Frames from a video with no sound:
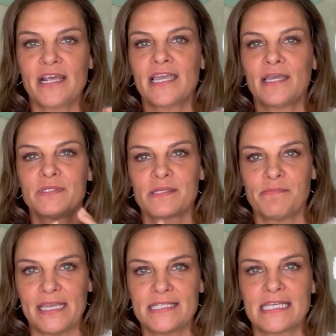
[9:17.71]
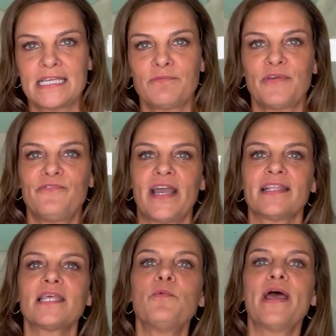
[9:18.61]
It was amazing. We
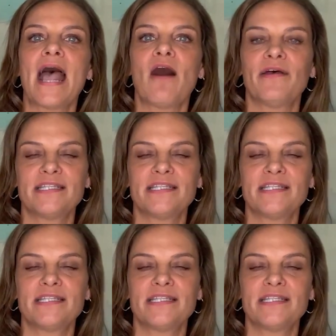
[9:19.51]
finally went out